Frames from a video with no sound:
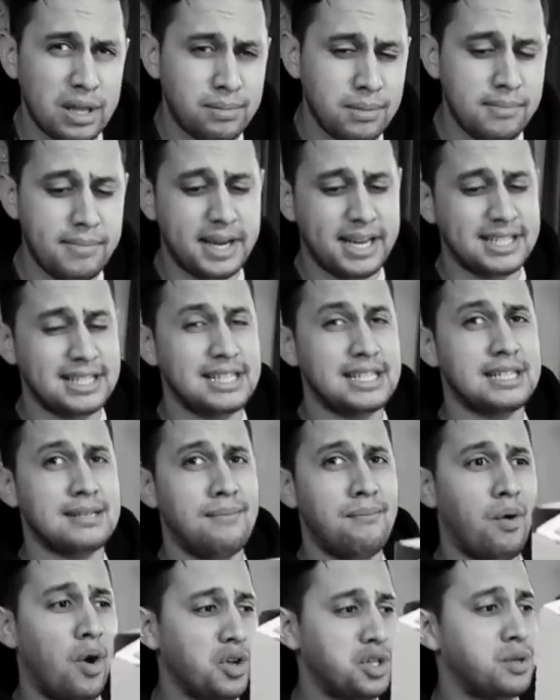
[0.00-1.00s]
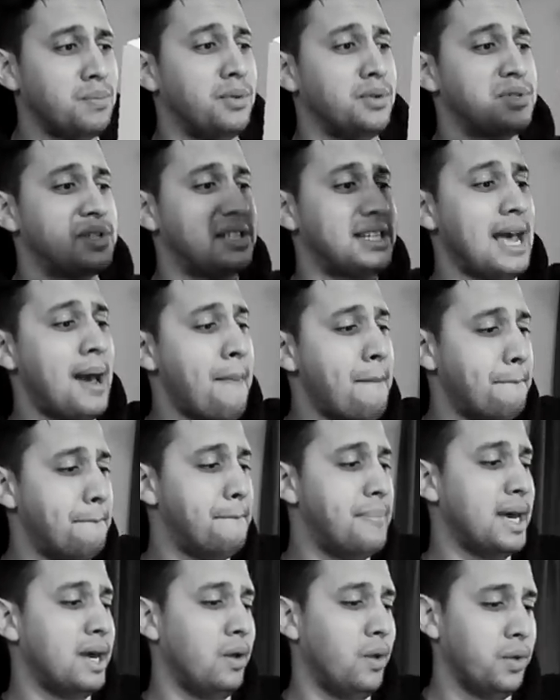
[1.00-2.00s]
with me because this is a multiple step
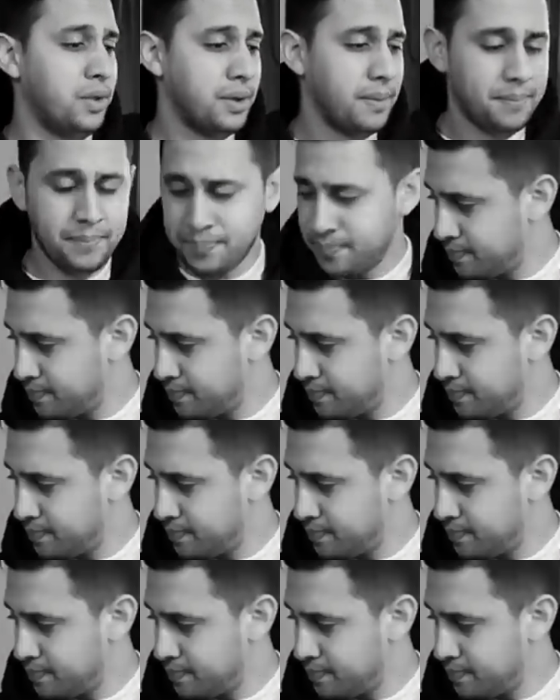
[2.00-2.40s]
build.